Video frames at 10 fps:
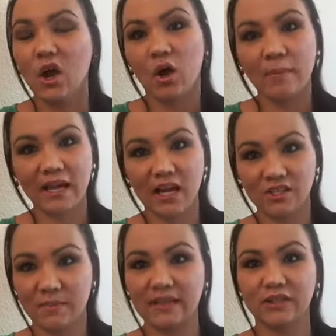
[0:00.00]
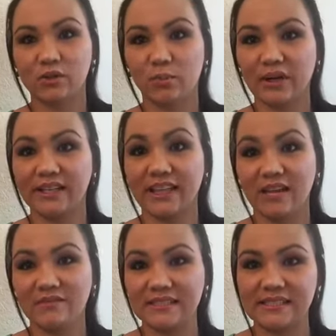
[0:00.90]
Oh my gosh, my little boy
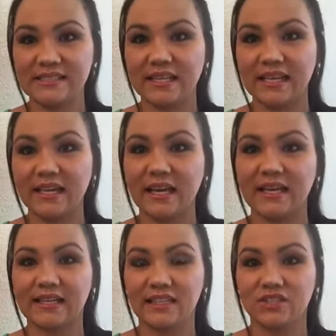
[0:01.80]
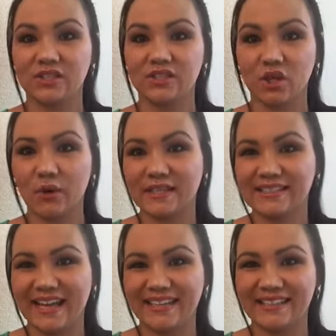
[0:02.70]
loves this thing, and he's just so
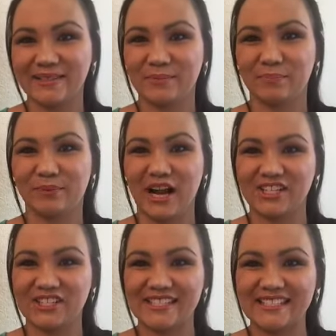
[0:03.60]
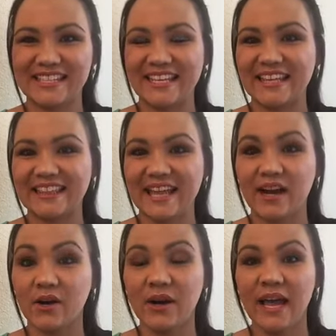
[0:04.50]
excited to brush his teeth
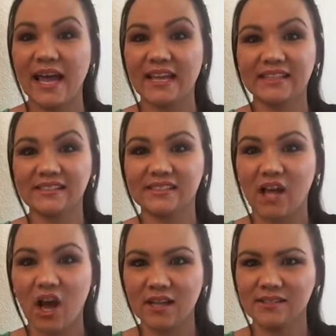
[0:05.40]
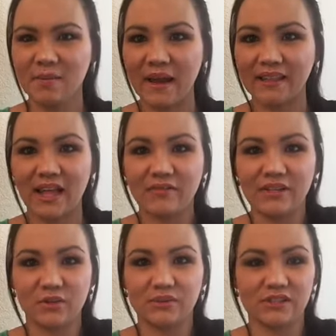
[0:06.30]
now. And this is awesome, I love
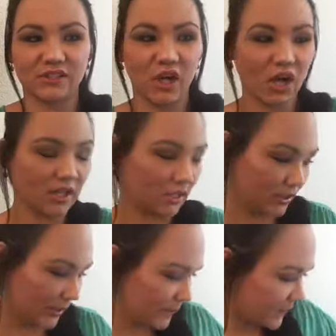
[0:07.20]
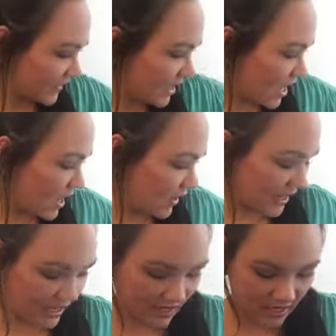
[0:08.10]
it, it was a dollar.
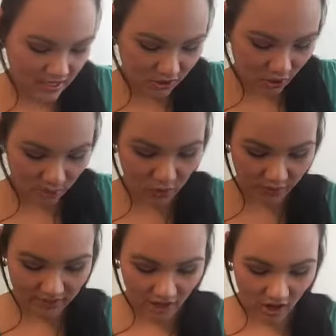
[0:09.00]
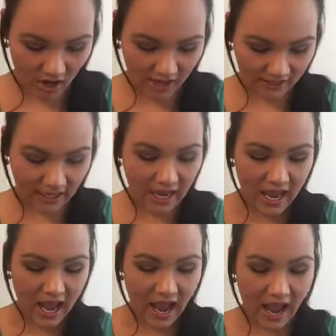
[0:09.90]
Okay, so moving on,
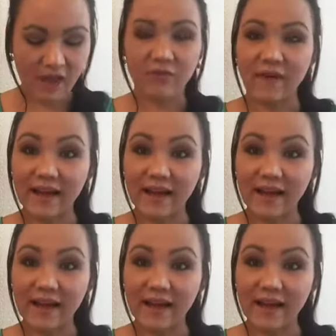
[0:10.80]
I